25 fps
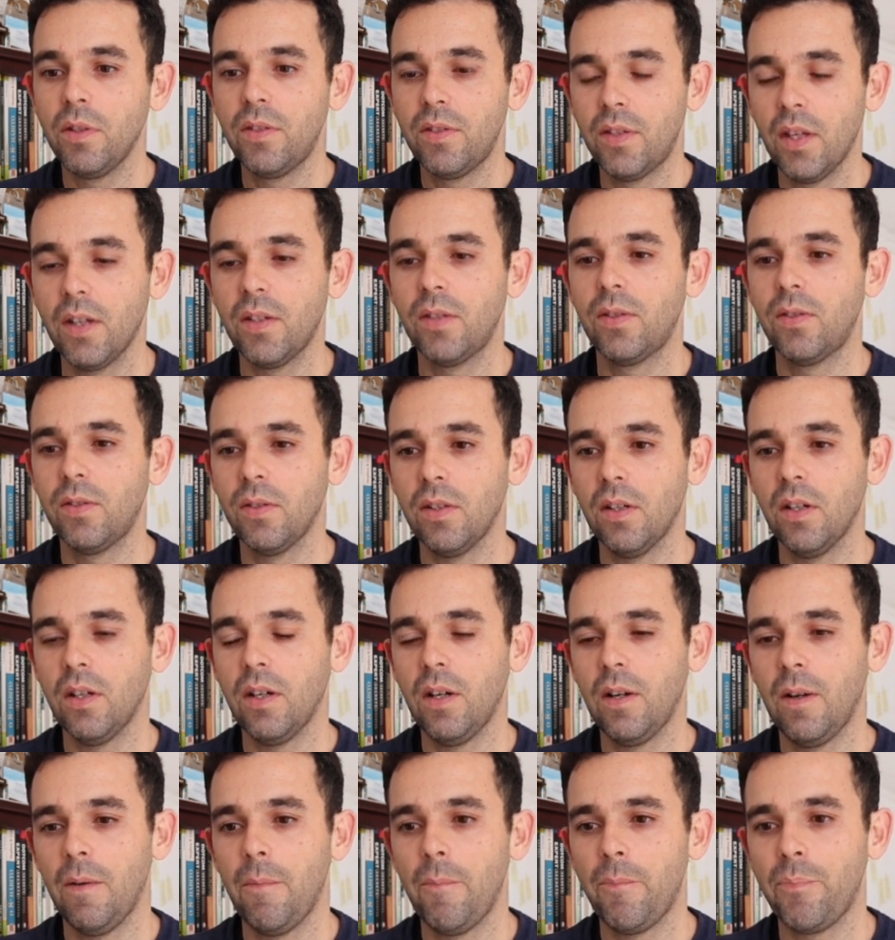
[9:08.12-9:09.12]
it takes
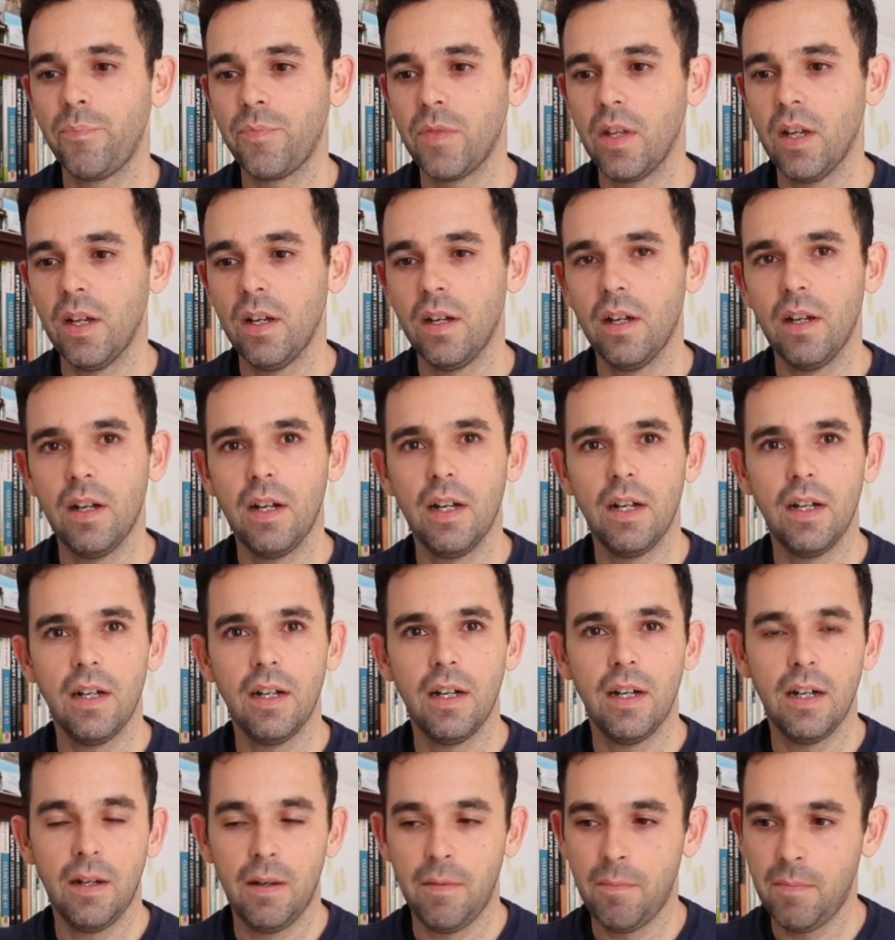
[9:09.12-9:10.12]
a
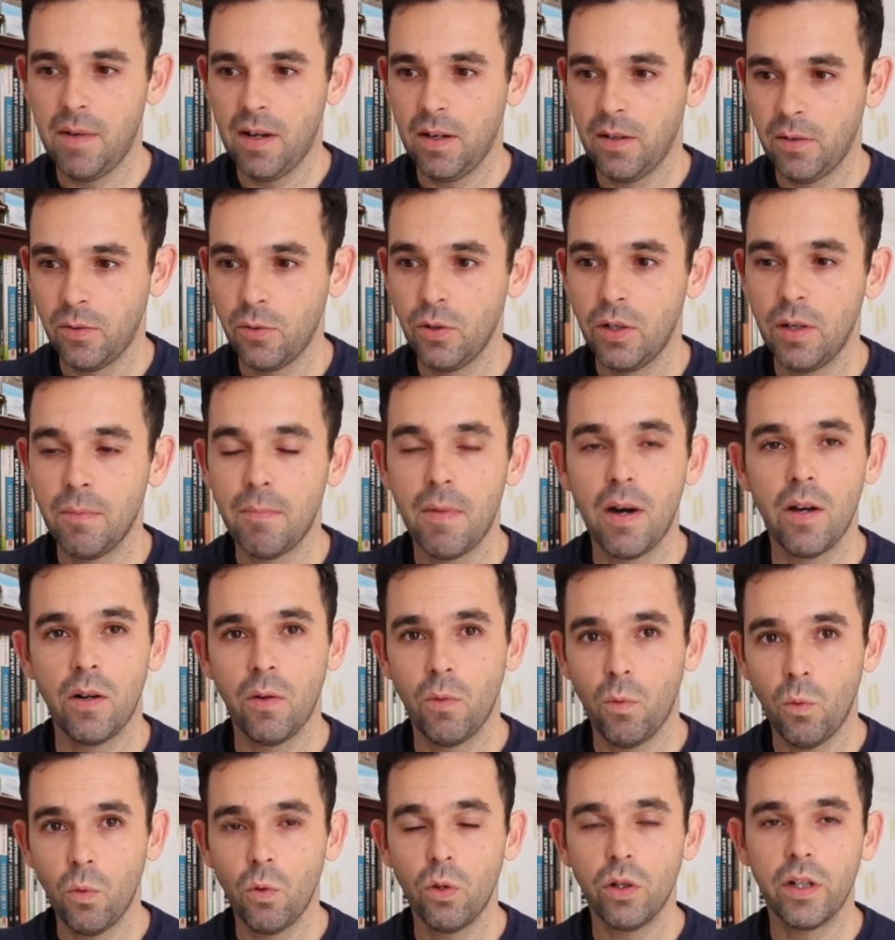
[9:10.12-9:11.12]
good amount
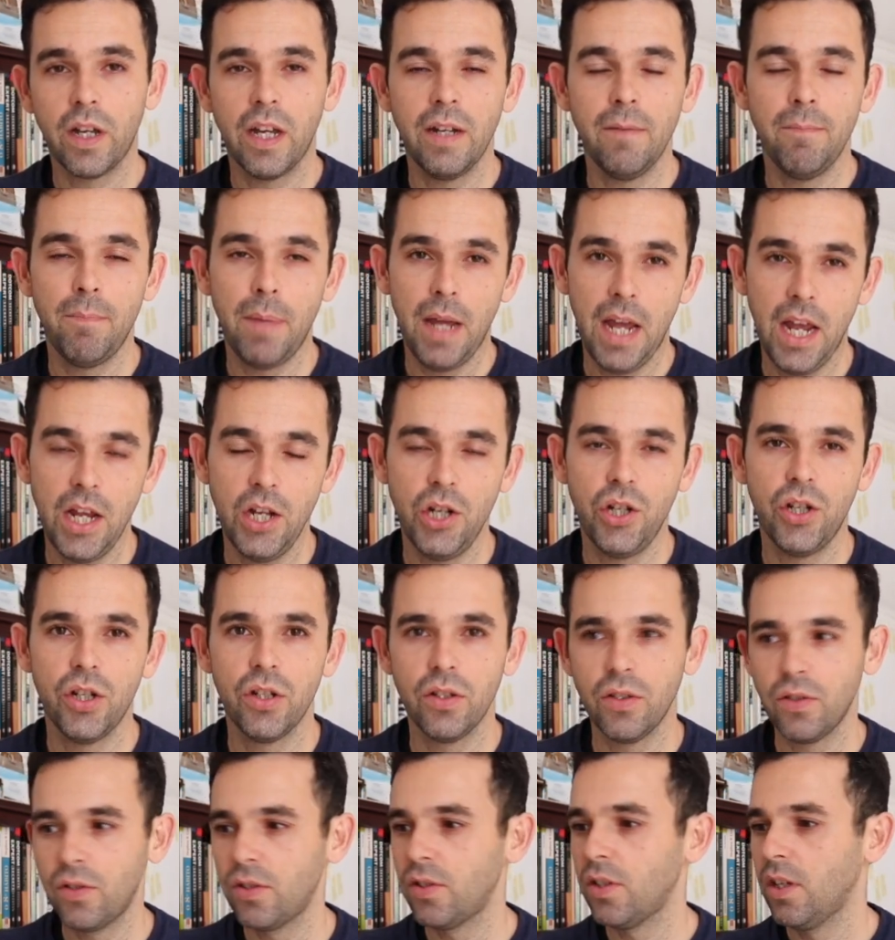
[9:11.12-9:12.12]
of work and
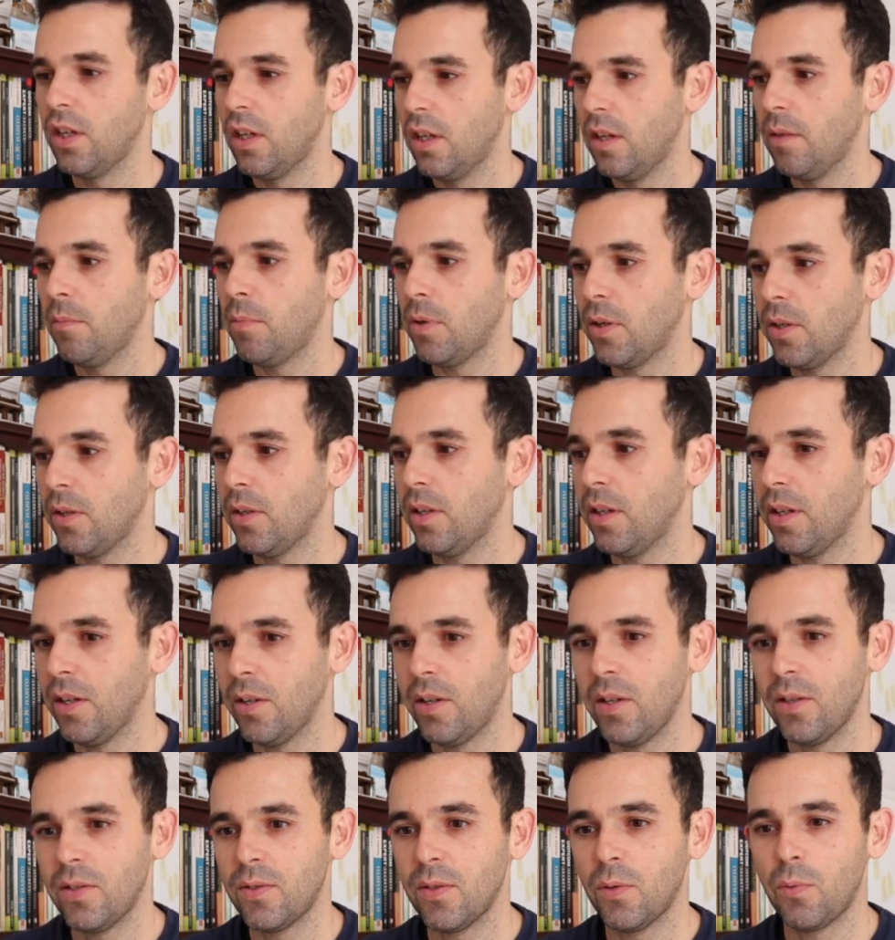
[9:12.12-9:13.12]
patience, but
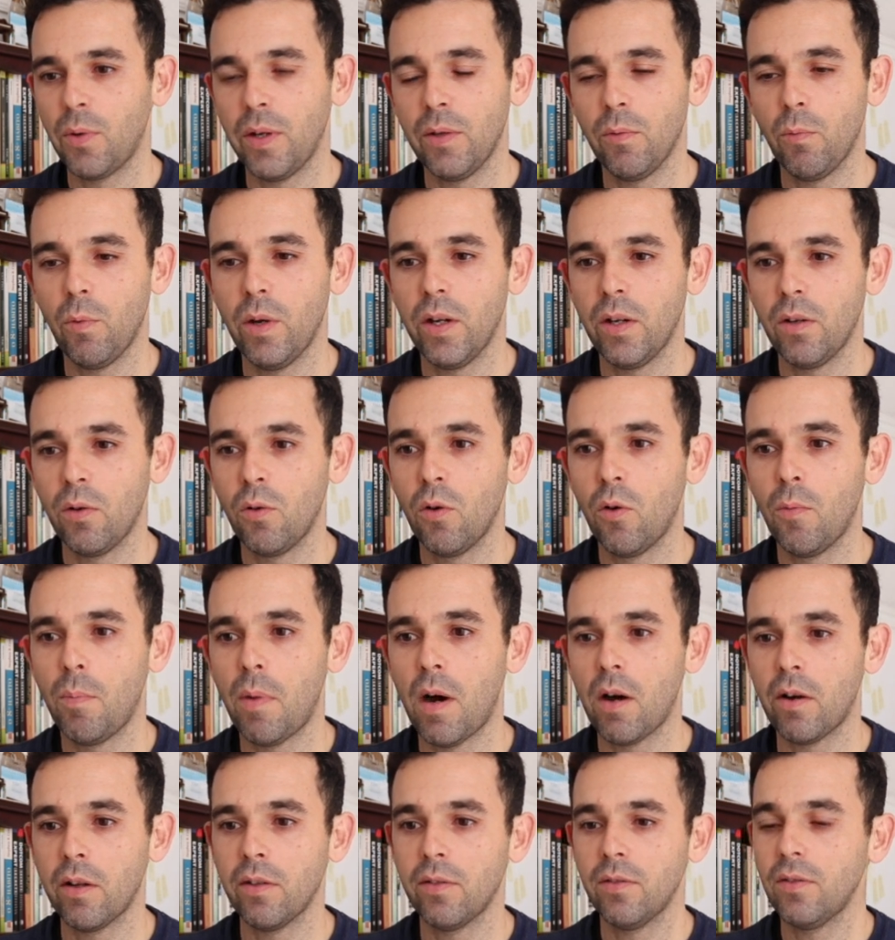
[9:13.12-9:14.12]
it is a great way to go
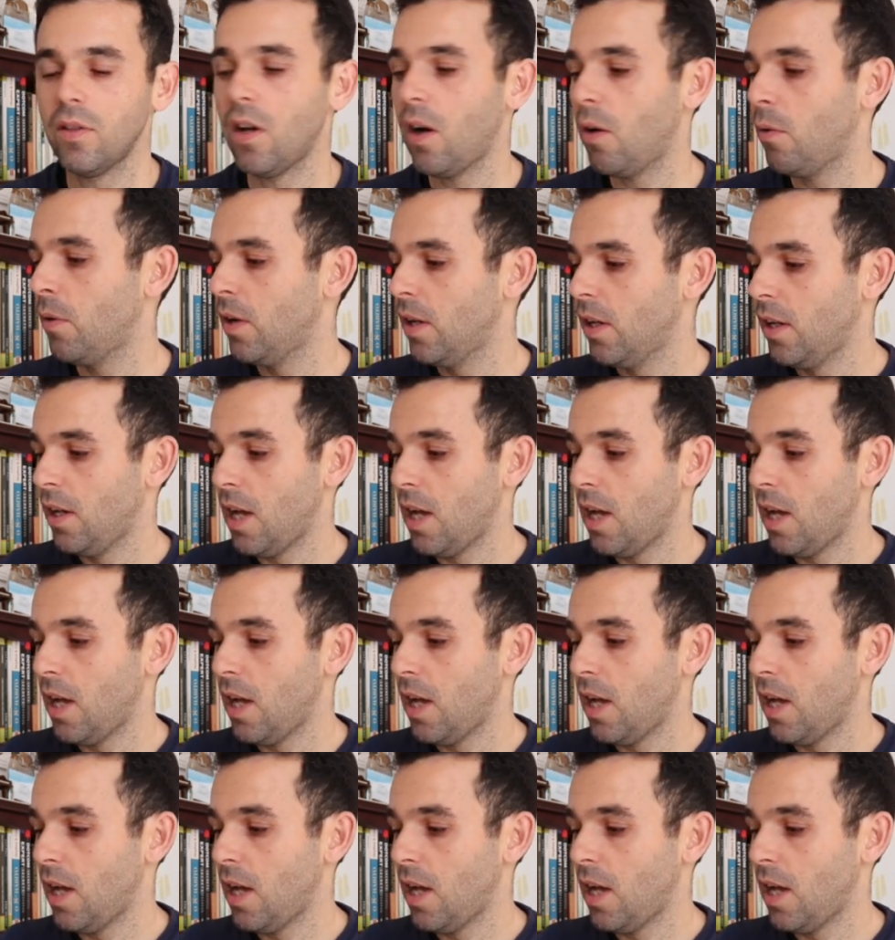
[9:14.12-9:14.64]
about it. Now